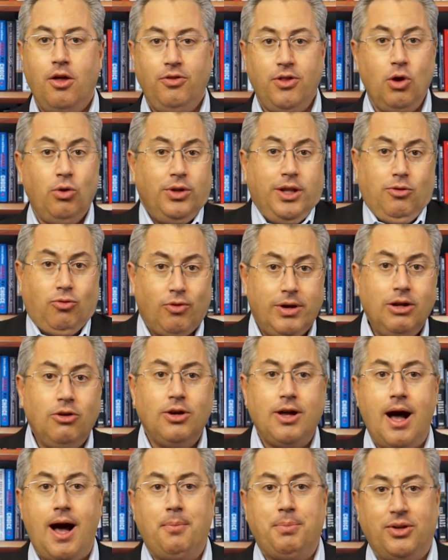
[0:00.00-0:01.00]
The only real
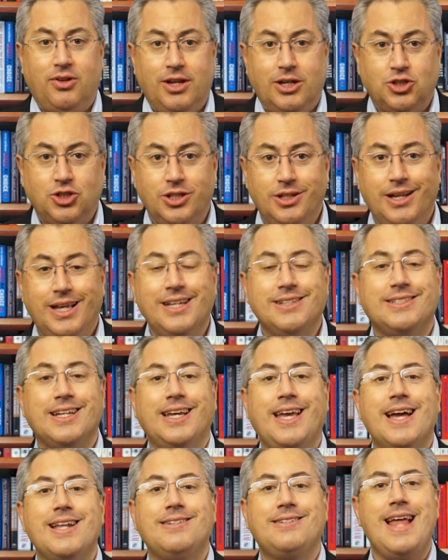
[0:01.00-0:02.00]
competition is
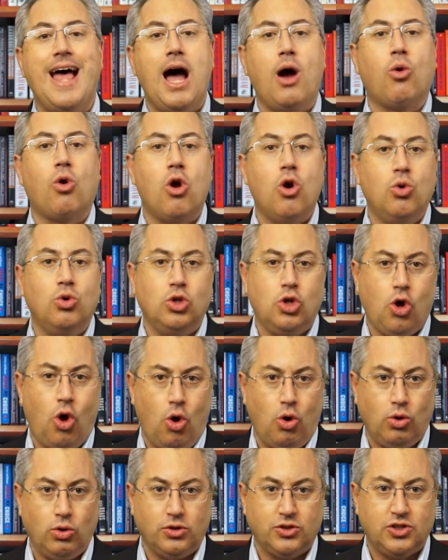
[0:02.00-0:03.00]
against our own
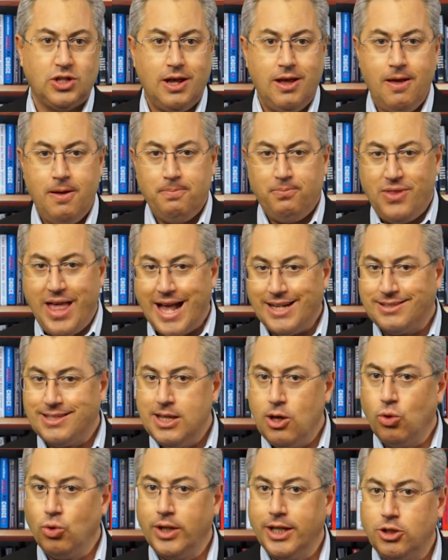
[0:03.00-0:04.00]
goals. That's
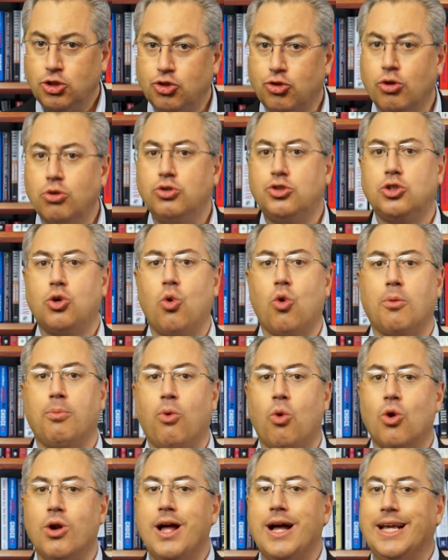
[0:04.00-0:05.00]
the only true
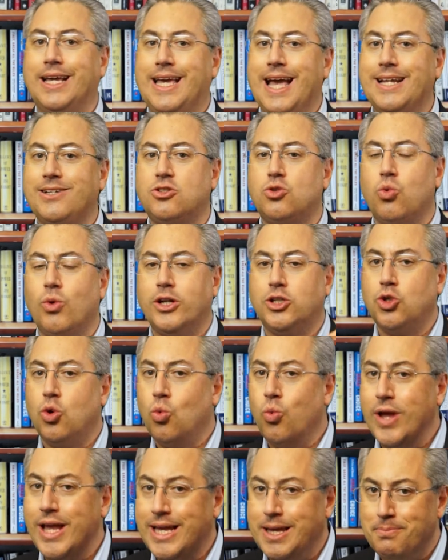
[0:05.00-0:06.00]
scoreboard against which
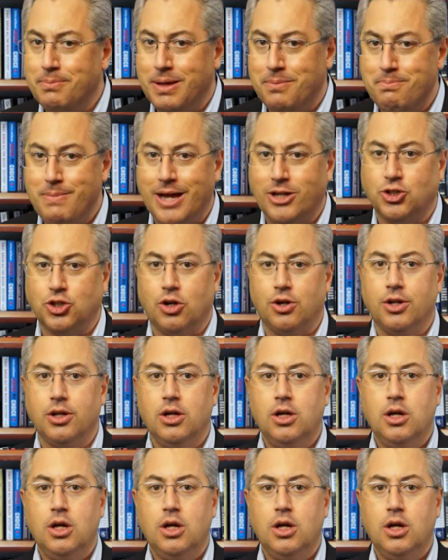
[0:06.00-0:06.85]
we can be measured.